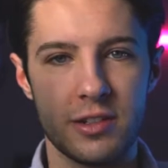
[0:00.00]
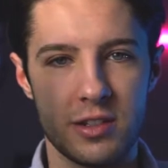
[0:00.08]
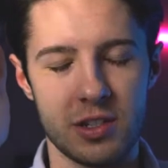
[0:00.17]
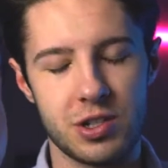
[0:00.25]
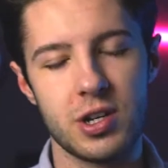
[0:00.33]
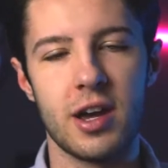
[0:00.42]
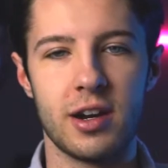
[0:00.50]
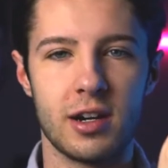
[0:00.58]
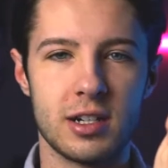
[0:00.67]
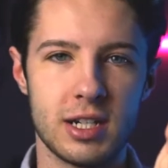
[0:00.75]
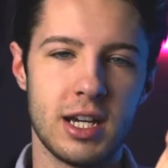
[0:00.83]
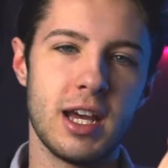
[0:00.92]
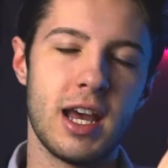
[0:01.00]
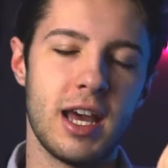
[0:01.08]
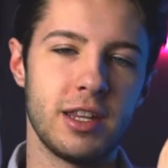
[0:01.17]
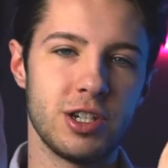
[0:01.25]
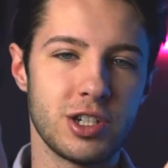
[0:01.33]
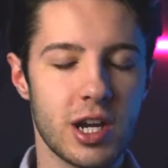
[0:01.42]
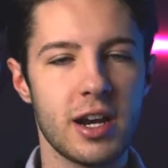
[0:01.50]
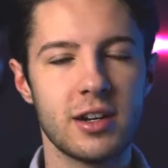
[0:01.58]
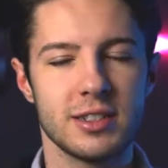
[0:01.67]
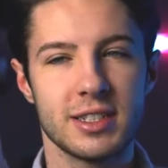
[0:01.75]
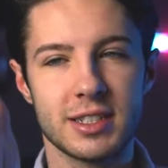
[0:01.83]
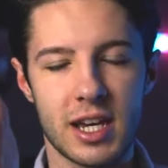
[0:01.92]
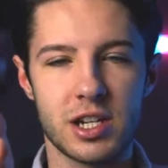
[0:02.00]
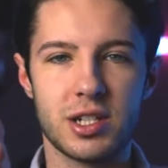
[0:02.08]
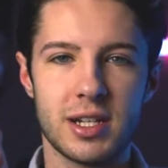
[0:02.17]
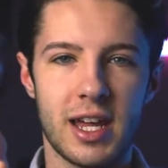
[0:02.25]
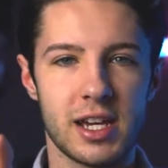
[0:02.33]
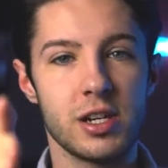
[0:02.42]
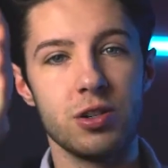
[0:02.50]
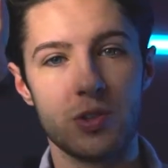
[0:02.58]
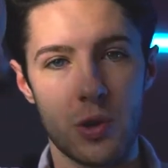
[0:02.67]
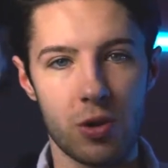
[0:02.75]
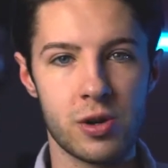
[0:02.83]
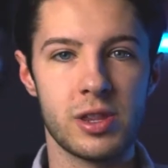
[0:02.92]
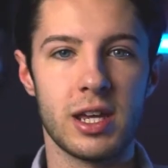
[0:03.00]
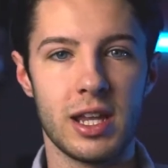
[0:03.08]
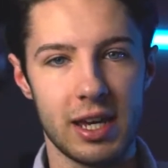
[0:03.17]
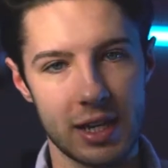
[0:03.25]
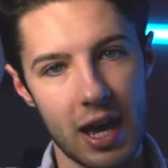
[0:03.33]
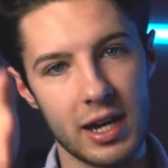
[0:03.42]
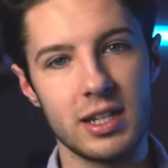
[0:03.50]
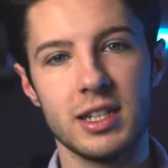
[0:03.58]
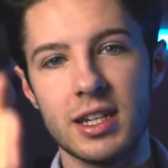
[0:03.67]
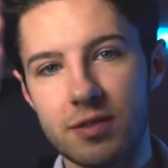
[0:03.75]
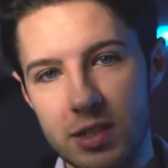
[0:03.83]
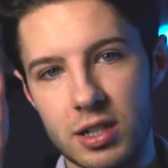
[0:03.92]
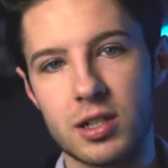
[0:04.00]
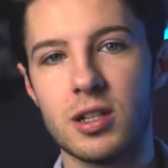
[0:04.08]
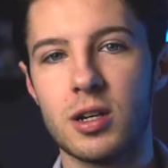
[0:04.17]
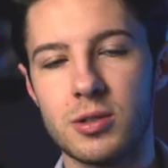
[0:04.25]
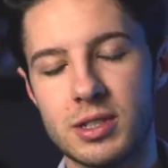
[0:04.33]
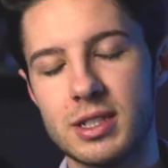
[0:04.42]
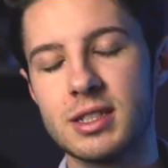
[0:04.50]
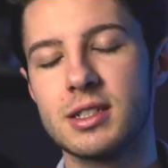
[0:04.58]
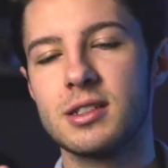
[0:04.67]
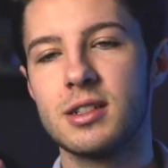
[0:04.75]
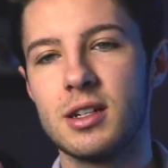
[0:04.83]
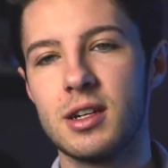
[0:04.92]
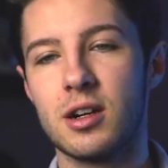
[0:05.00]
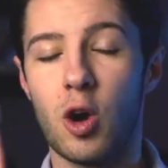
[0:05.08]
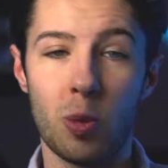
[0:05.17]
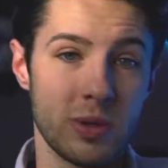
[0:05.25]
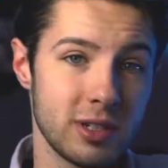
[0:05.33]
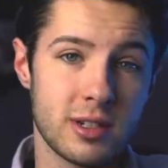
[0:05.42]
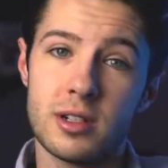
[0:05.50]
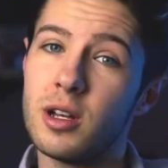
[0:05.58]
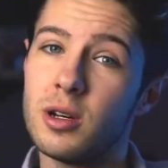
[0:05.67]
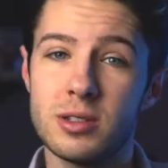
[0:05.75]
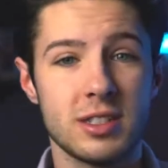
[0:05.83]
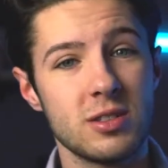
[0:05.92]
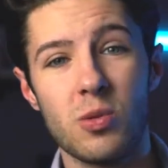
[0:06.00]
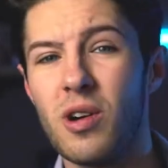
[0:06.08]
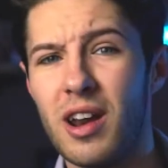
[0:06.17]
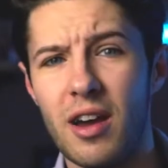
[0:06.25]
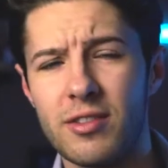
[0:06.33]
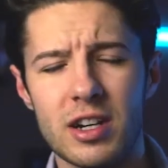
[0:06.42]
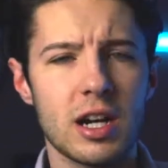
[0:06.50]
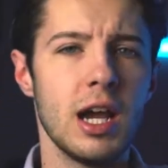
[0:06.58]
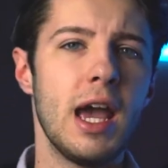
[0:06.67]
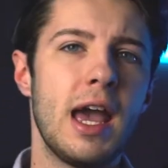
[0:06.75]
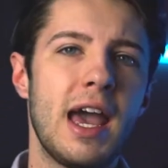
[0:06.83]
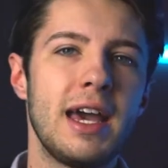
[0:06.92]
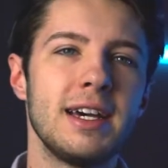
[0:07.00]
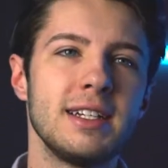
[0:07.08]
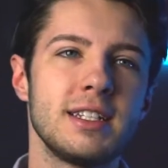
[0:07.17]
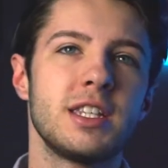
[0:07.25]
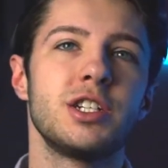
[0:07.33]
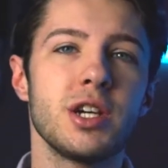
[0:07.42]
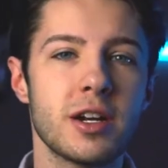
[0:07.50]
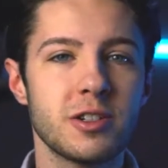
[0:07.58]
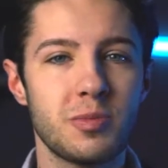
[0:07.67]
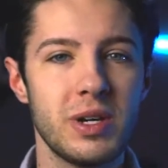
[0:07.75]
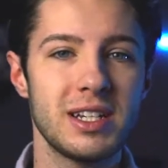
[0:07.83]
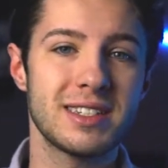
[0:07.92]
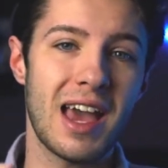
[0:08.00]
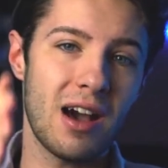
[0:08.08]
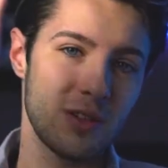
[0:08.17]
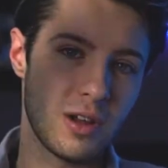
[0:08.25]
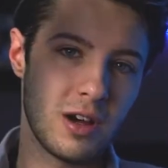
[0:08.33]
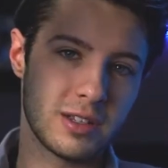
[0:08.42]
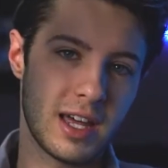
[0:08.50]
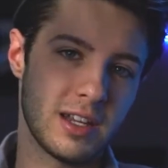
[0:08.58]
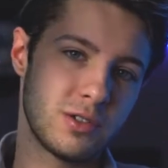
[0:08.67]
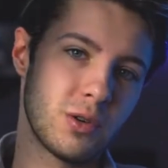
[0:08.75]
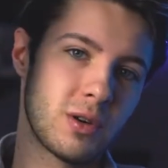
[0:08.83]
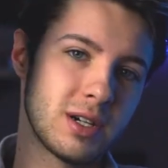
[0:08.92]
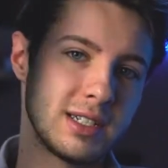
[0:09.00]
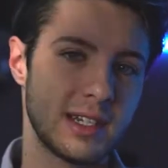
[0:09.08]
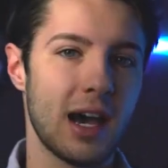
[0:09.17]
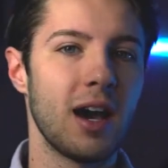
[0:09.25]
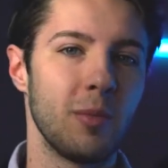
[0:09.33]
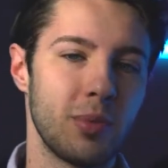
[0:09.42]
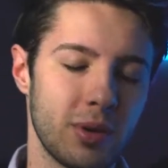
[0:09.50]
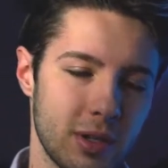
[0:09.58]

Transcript: there's the shutter. And the shutter is essentially like a door that like kind of lifts and closes, or opens and closes, whatever. And the shutter speed is how long that door is up.